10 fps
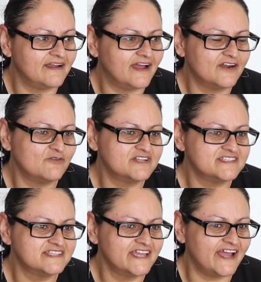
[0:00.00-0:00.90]
I don't want to
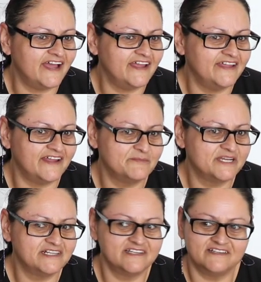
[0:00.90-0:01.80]
say I'm
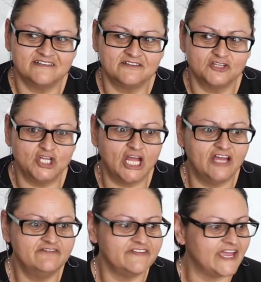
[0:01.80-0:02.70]
going to
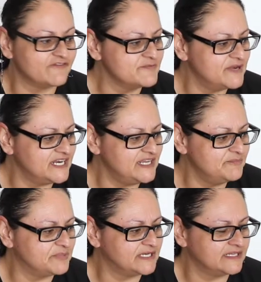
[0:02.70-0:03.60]
love everybody,
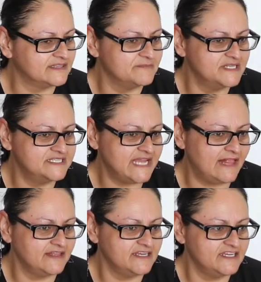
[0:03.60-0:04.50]
but the
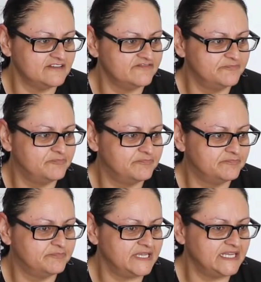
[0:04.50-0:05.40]
mentality of
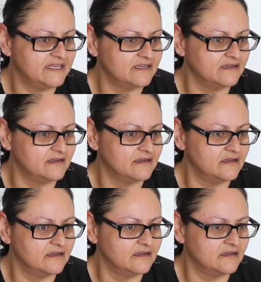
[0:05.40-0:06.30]
being
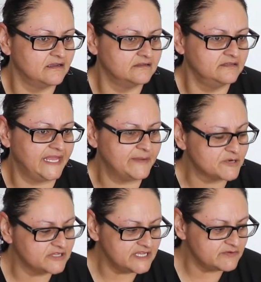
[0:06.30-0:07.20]

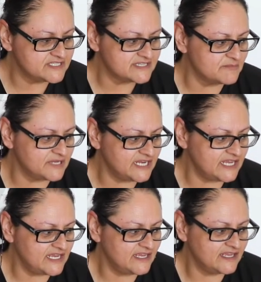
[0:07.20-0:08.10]
neighborly with
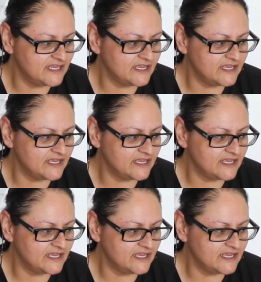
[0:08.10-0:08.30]
somebody,